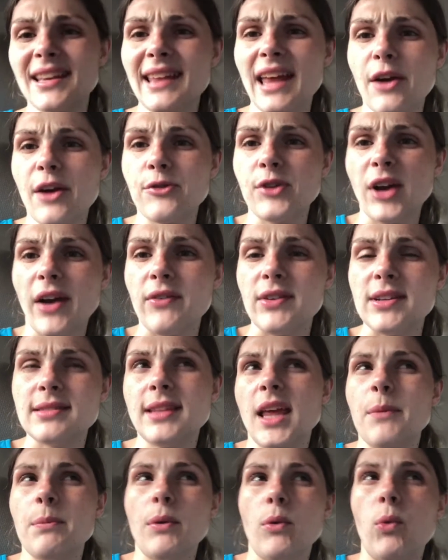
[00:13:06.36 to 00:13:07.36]
like that for every
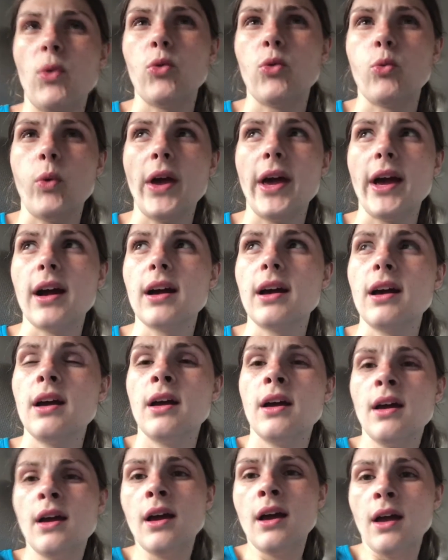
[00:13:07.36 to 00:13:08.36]
state. But with WIC,
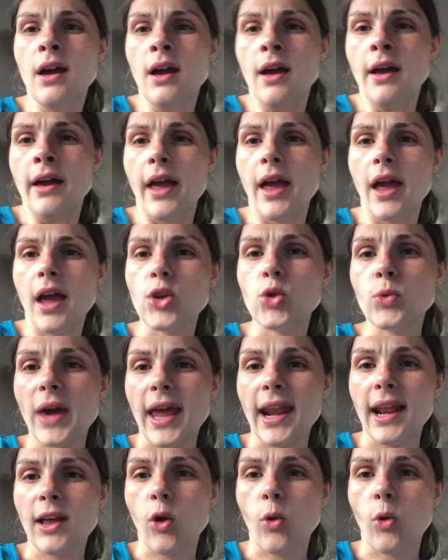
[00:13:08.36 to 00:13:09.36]
you
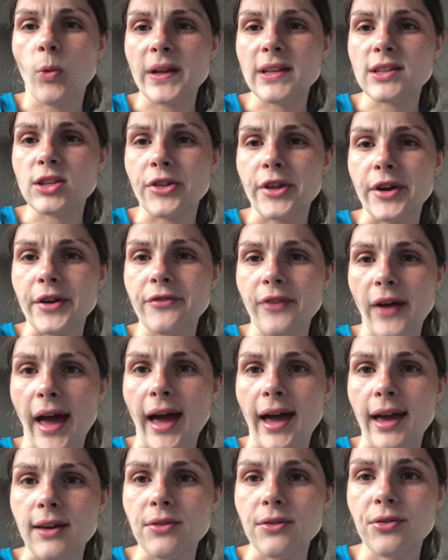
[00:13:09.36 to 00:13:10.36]
get it only till they're
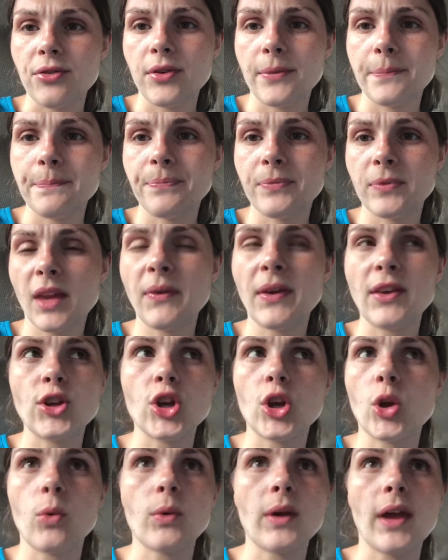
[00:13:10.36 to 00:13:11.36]
5 and then
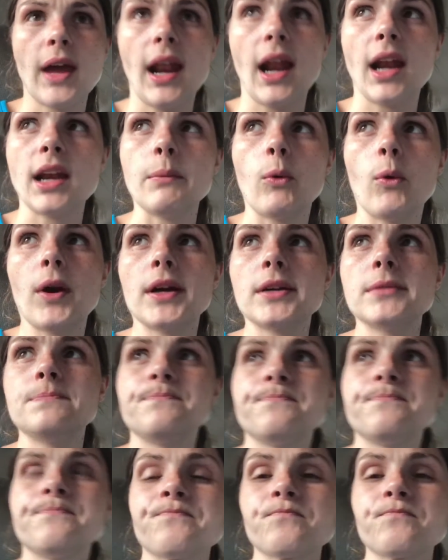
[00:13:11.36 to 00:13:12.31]
you don't get it anymore.